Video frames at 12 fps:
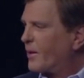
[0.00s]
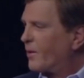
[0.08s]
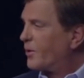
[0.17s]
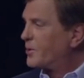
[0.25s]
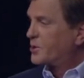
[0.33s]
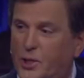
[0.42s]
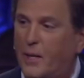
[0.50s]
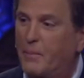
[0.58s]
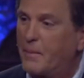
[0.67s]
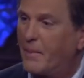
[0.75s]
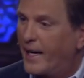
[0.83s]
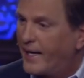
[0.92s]
Or is this going to
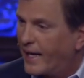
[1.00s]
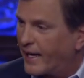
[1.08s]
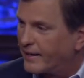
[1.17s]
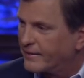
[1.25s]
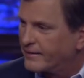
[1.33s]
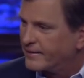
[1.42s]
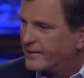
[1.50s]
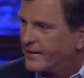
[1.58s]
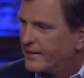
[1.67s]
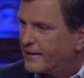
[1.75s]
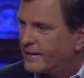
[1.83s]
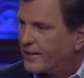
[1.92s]
be my night?
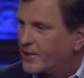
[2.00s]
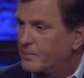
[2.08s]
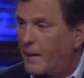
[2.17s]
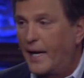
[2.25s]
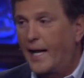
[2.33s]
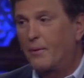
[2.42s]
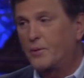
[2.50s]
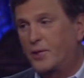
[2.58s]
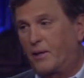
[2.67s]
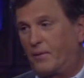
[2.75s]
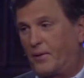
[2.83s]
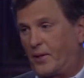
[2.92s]
Because my night was
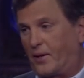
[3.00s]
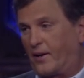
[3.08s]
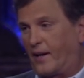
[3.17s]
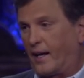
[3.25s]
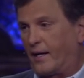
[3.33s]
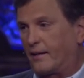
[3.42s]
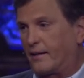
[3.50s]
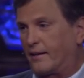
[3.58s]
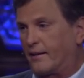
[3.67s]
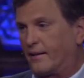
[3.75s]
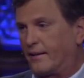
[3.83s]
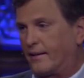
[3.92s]
different than her
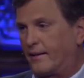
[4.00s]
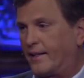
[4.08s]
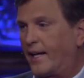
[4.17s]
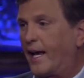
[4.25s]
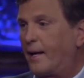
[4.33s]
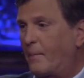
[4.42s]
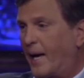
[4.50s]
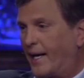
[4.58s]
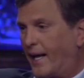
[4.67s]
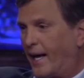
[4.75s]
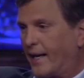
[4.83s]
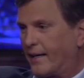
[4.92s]
night. Yay, my
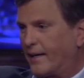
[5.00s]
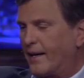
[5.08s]
night.